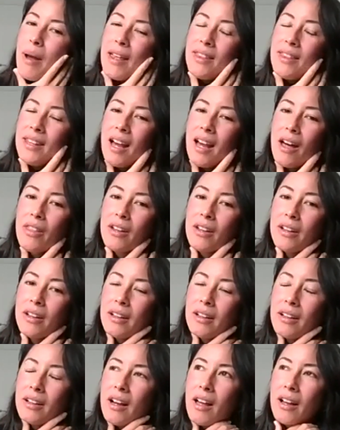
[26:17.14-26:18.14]
Um, and the
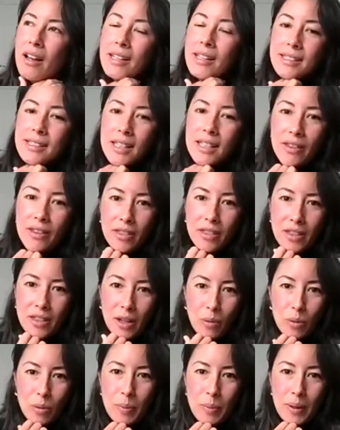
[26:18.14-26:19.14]
other, I guess, the
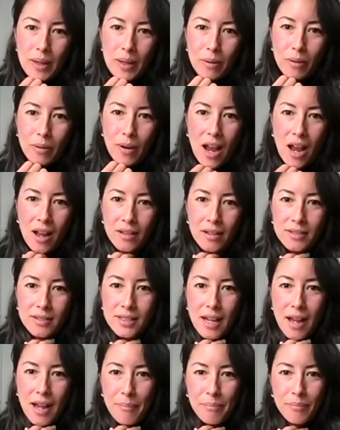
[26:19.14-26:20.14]
other thing would be
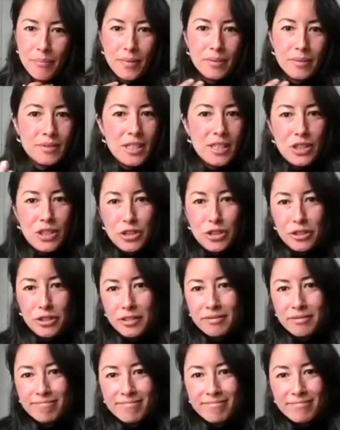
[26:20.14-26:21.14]
around um,
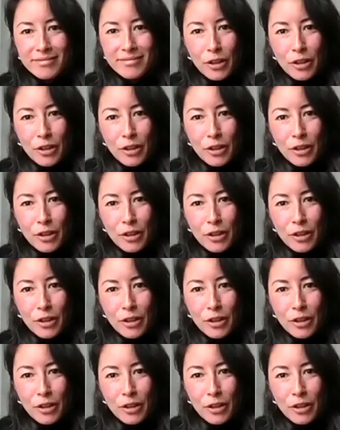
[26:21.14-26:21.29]
digital.